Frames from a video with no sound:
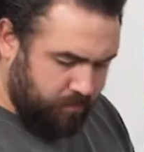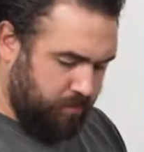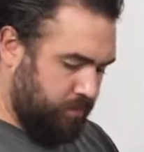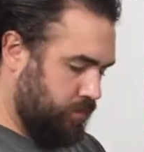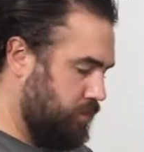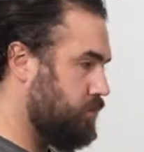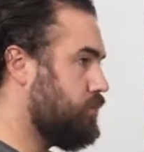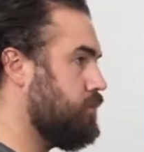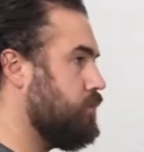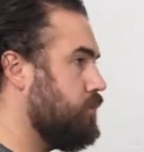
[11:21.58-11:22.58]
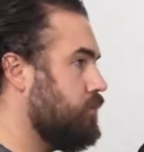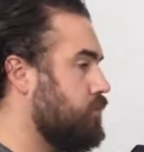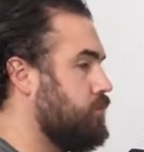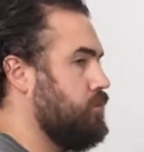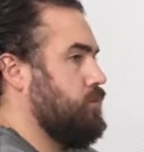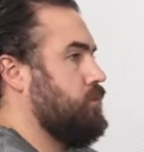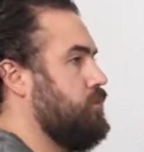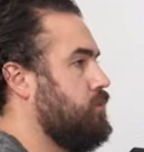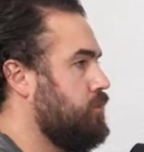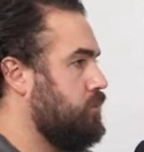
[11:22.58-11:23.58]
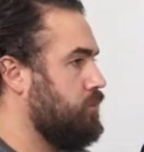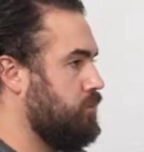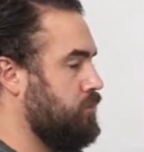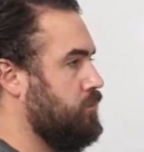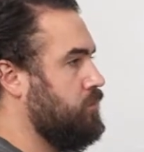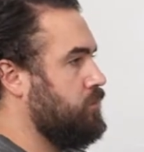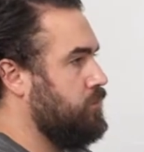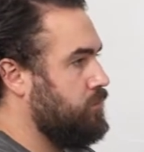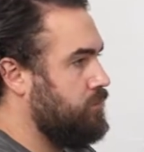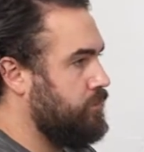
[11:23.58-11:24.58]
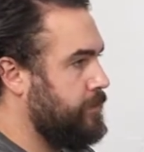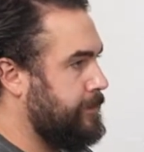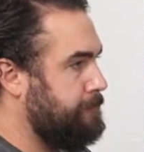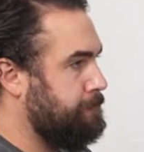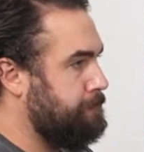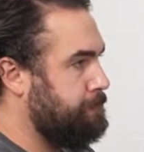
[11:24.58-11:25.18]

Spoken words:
(silent)